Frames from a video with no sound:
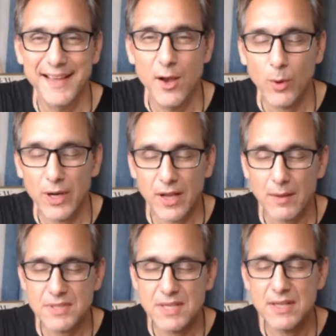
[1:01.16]
When it
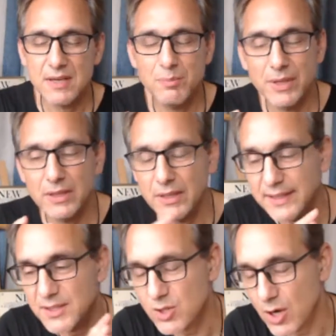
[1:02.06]
comes to the ability
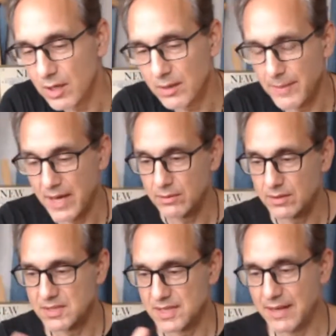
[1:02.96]
to talk about
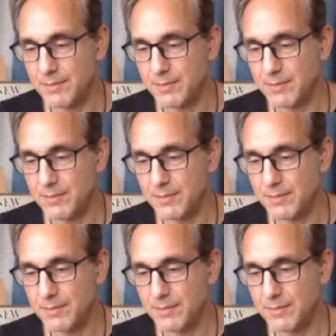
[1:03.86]
stand